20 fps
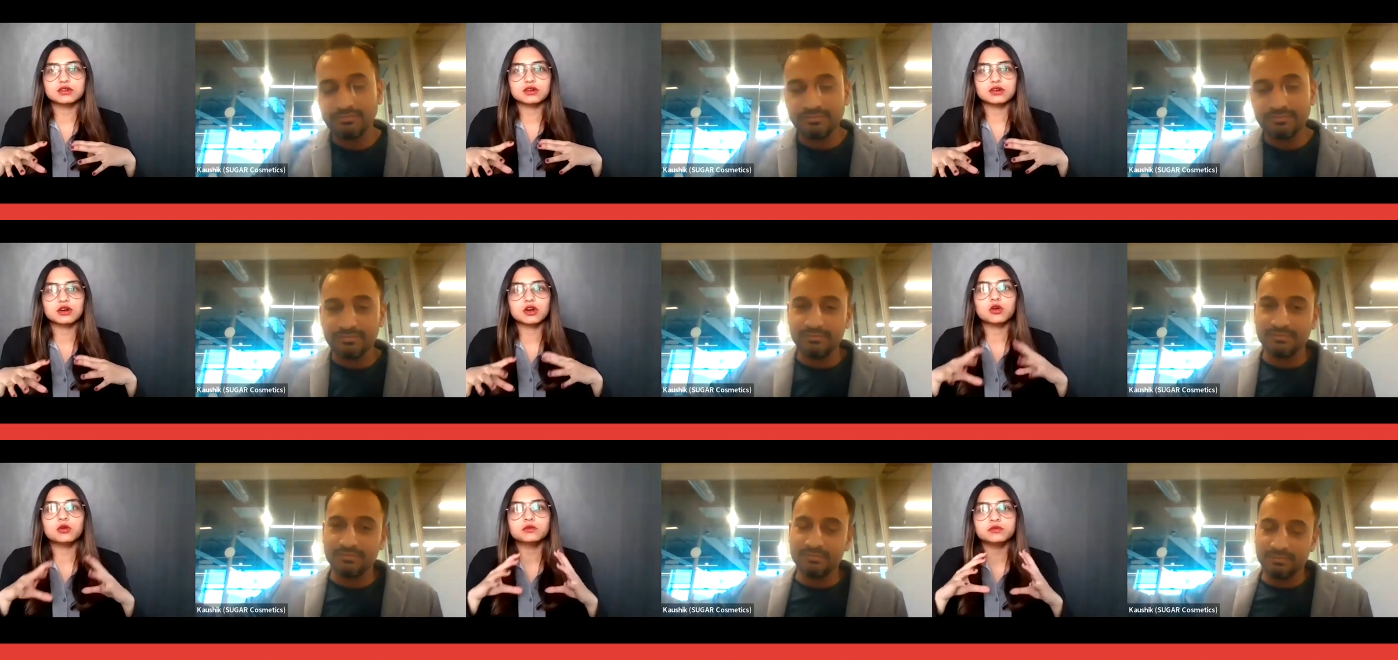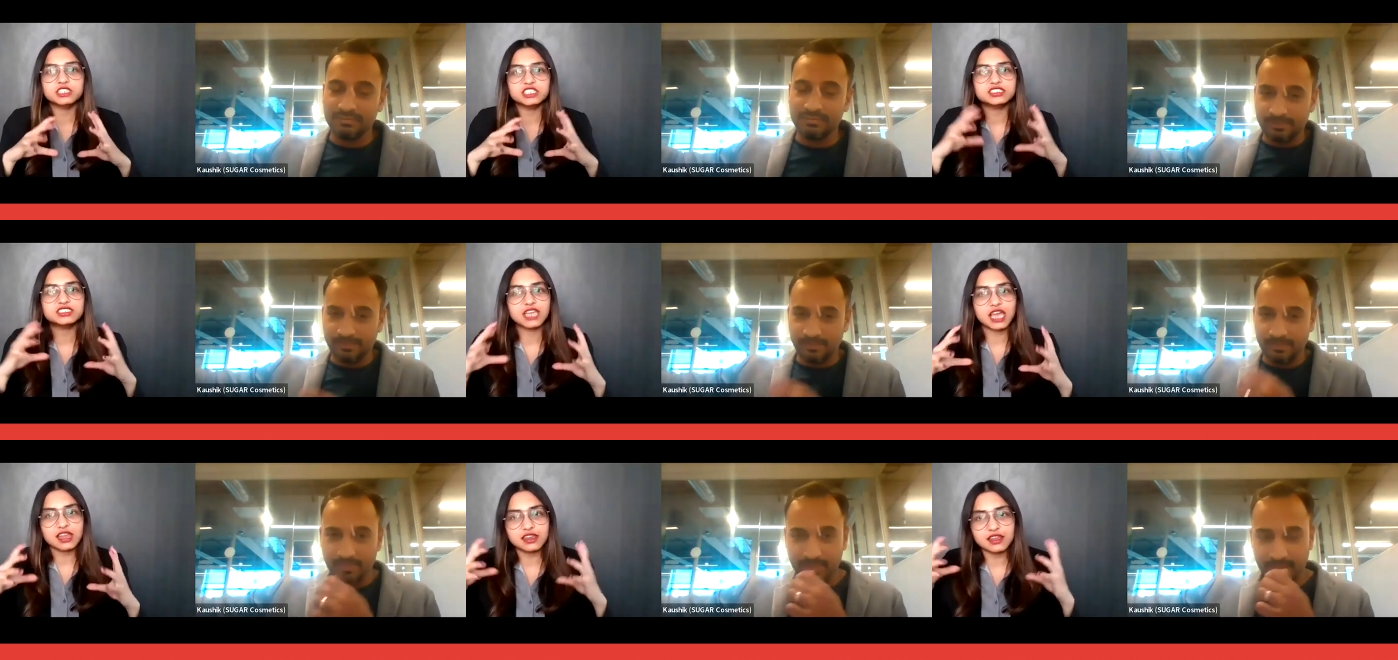Speaker 1: know omni
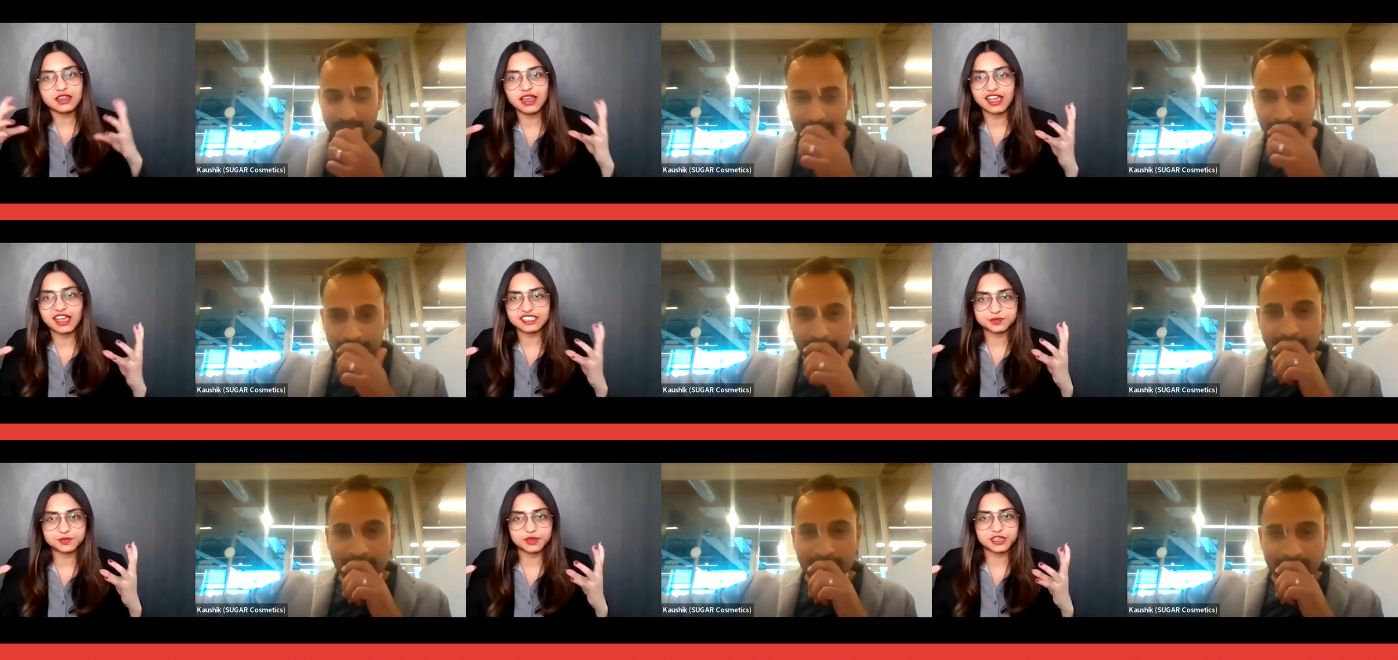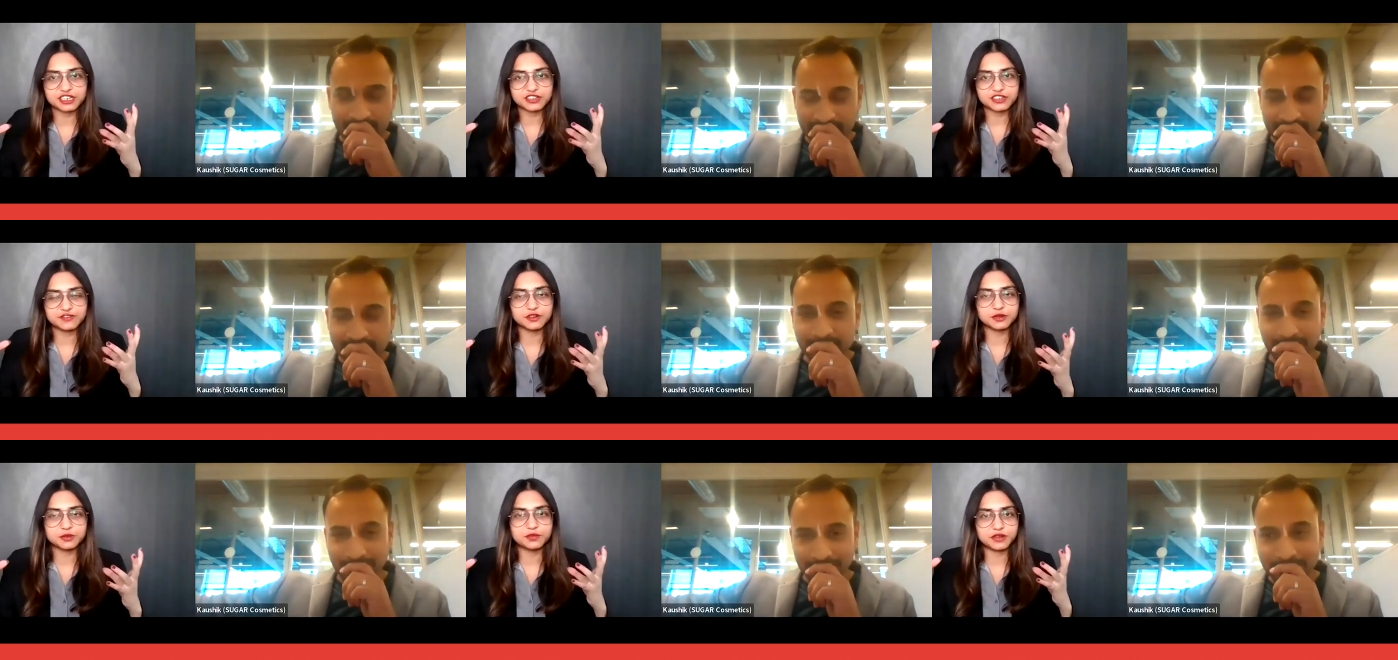channel aspect
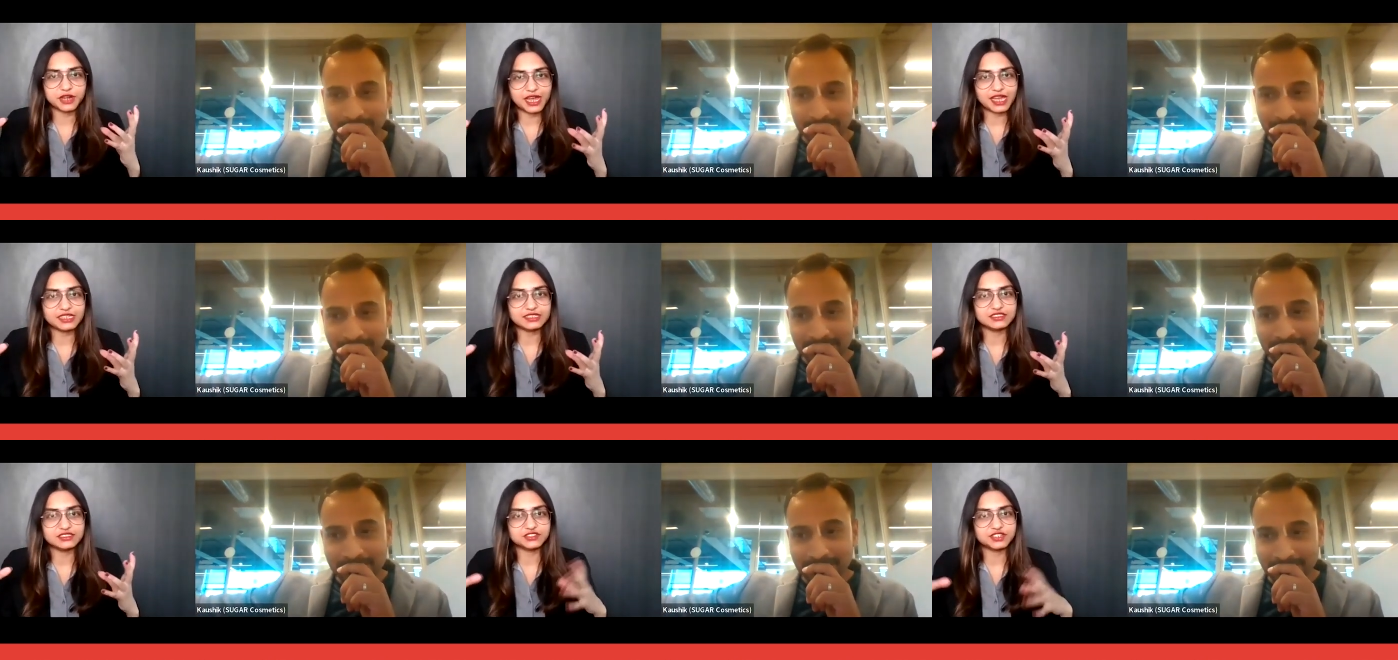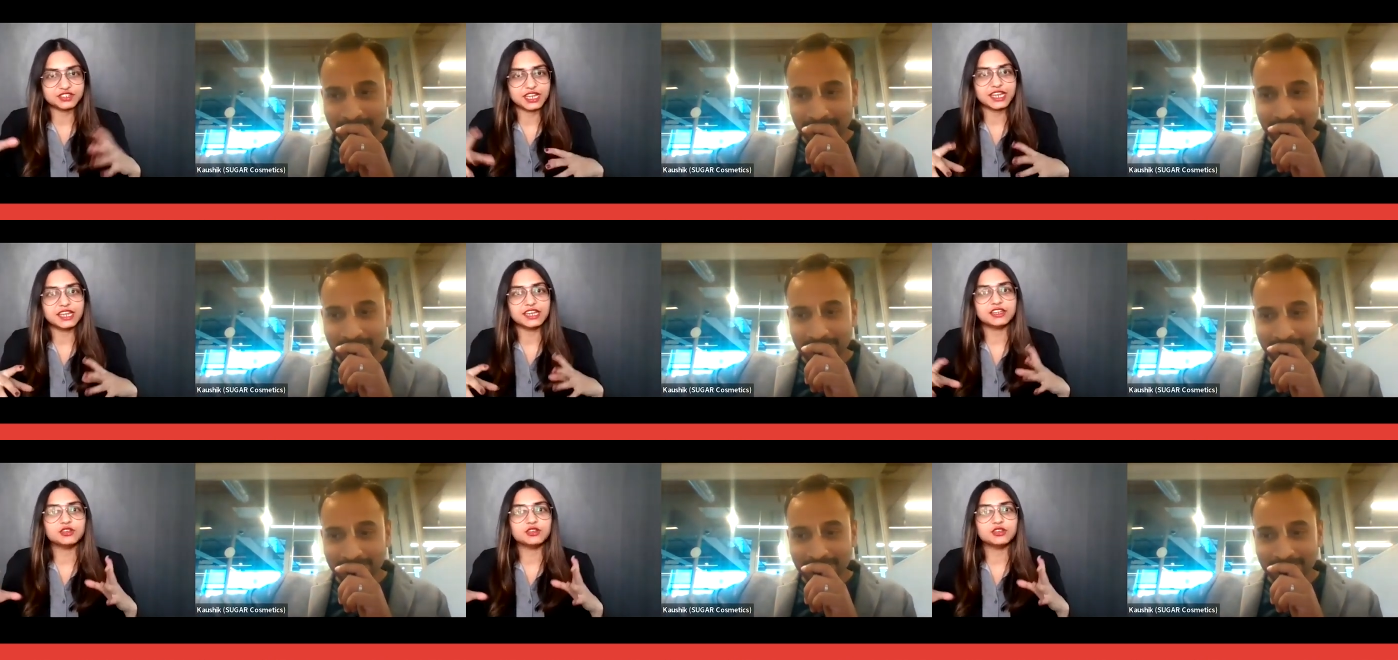for brands
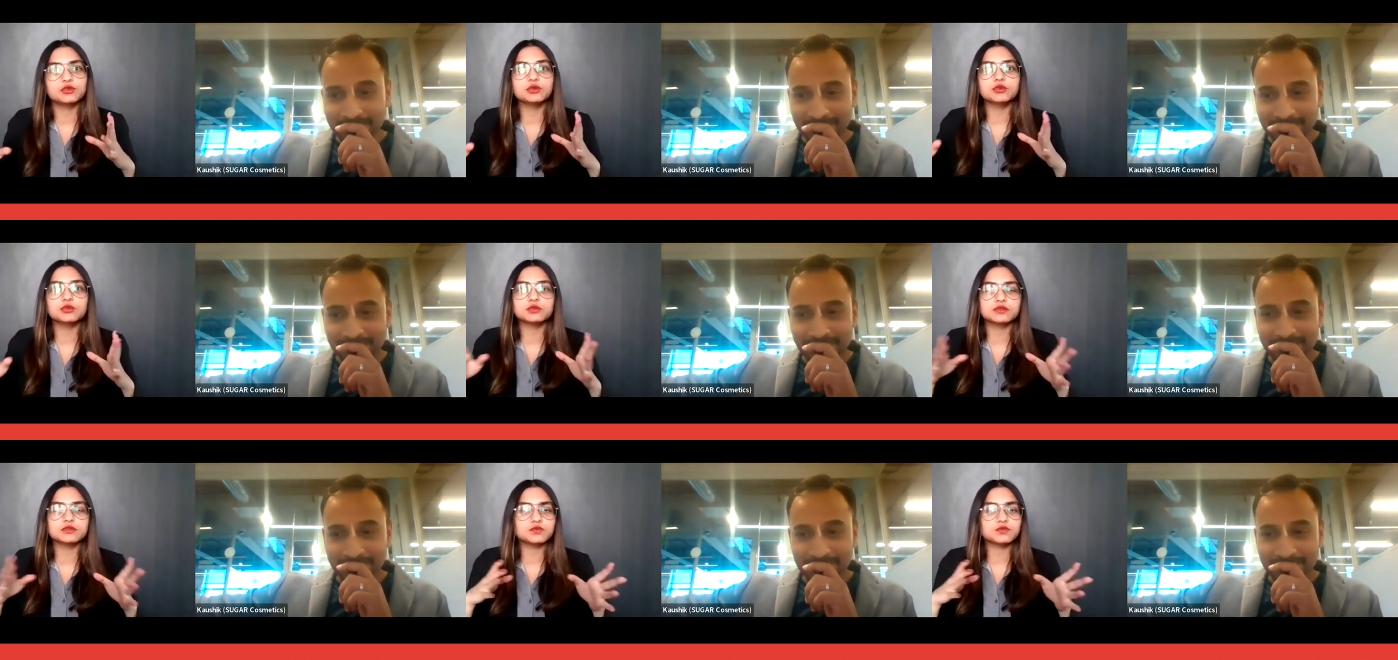right you